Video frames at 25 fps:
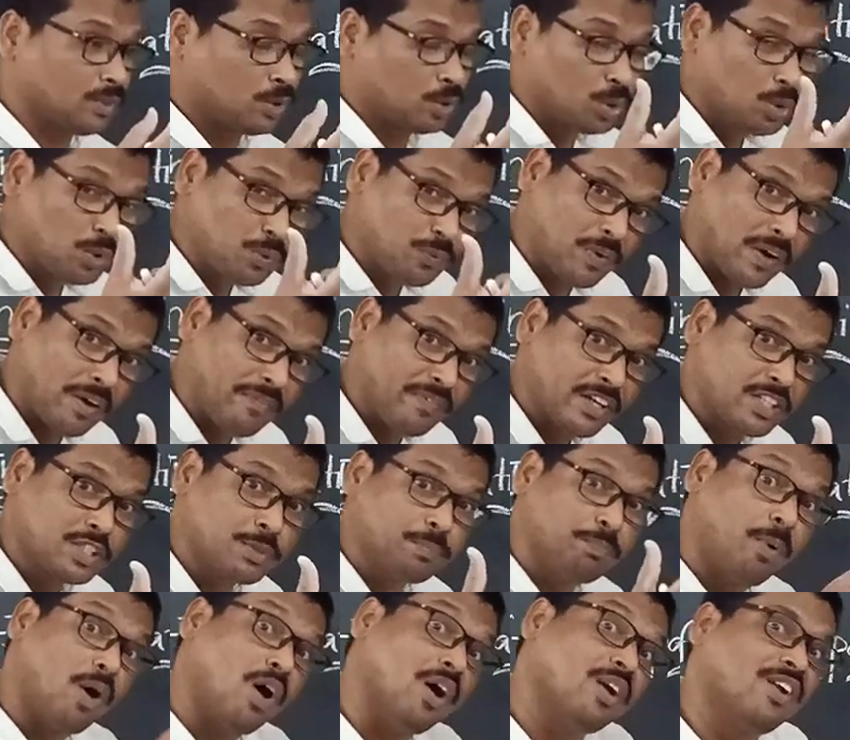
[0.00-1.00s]
two flowers
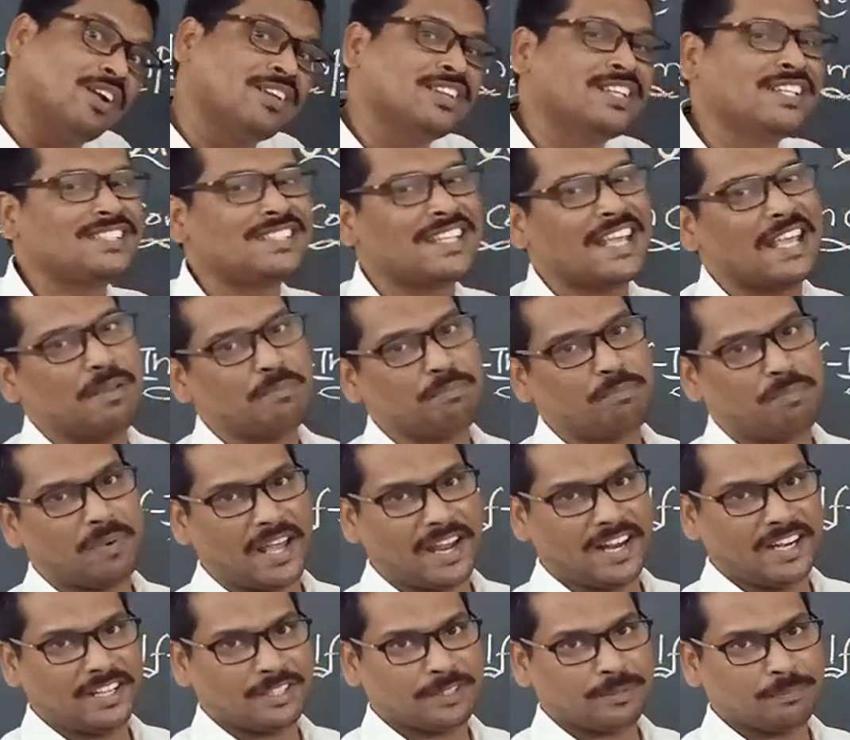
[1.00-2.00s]
born on the same
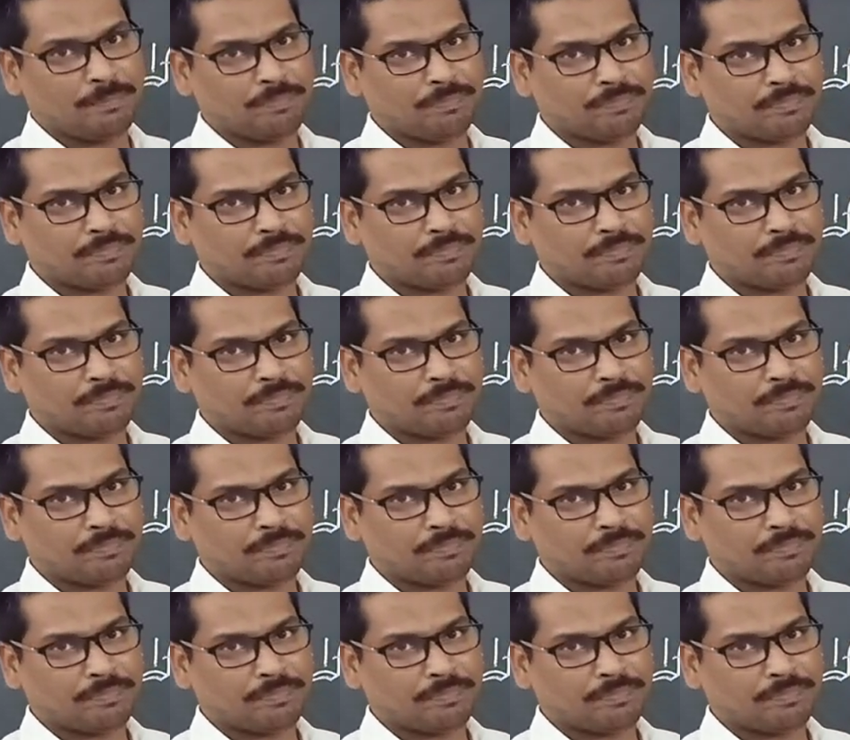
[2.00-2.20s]
plant.